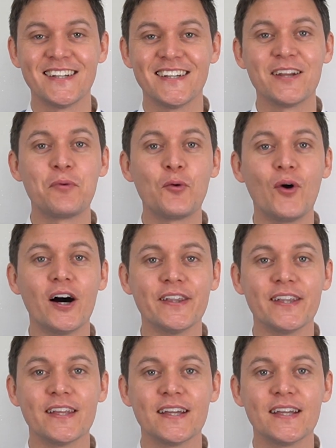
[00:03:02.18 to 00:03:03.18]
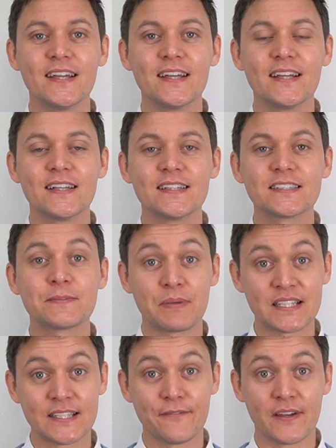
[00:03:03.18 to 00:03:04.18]
Number 1,
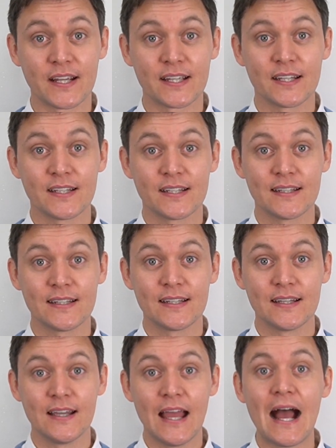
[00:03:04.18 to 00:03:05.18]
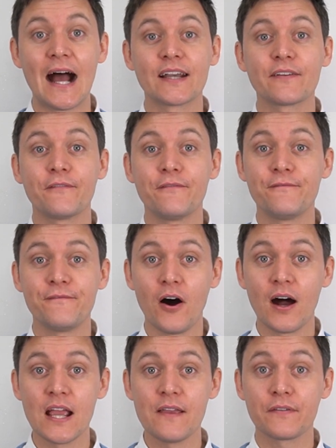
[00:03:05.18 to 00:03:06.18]
specific. Add
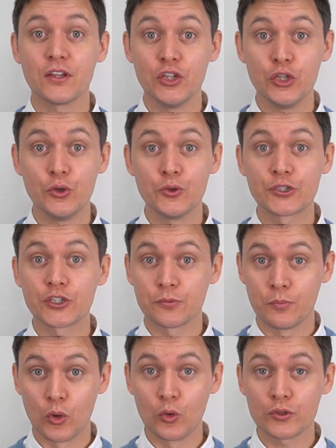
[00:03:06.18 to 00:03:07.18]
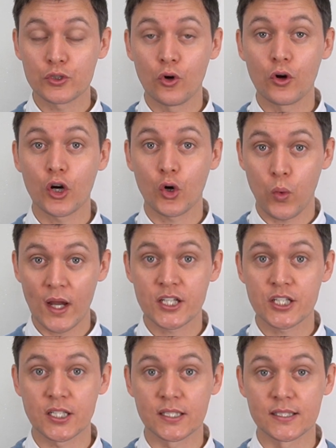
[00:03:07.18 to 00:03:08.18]
5 new small talk
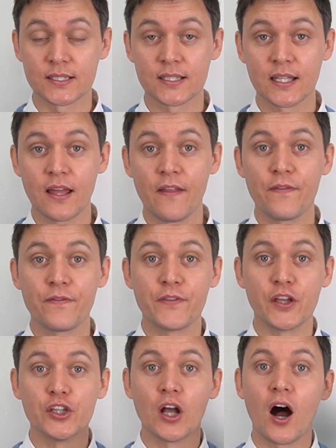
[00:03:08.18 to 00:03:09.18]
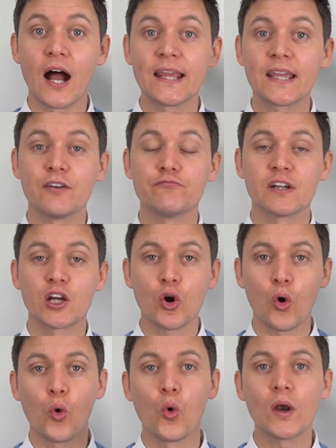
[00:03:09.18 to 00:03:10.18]
questions that I can
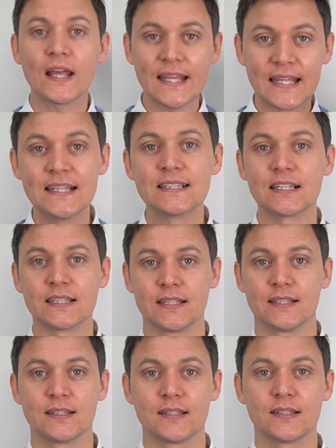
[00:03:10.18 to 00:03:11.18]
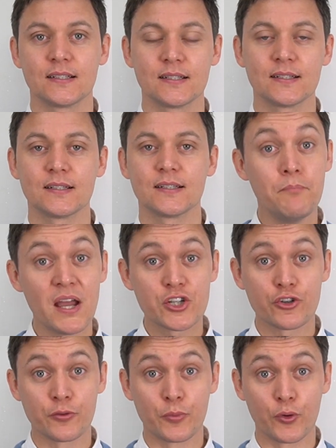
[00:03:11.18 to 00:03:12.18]
recall easily.
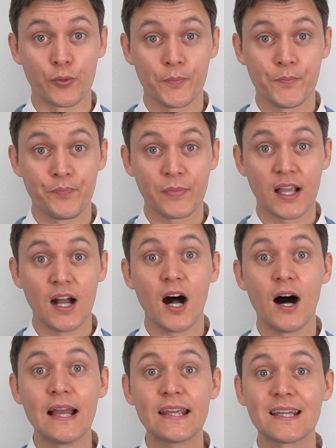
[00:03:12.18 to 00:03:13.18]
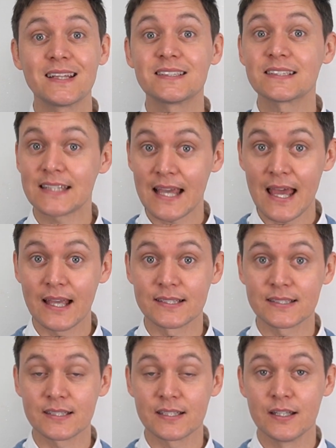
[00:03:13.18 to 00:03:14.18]
Measurable. I can
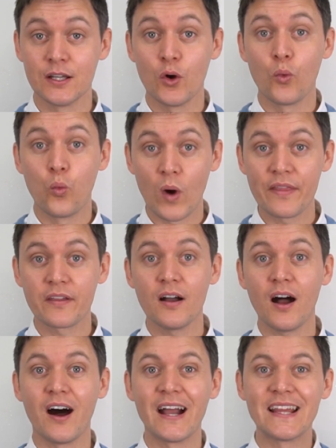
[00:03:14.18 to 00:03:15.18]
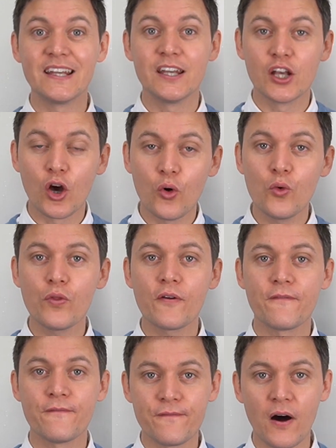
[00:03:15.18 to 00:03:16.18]
test whether I know the
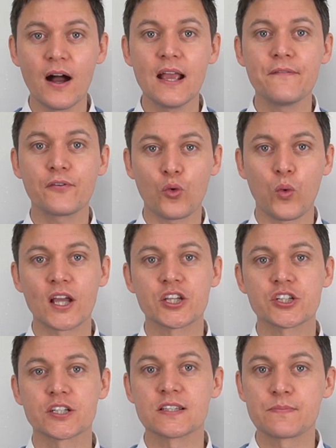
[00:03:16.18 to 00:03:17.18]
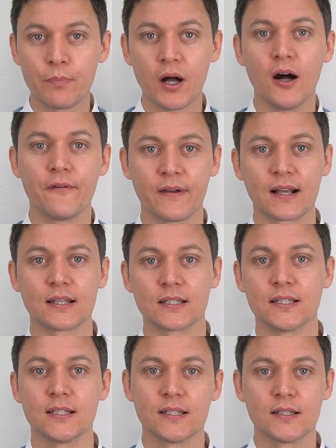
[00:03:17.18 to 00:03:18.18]
5 questions perfectly.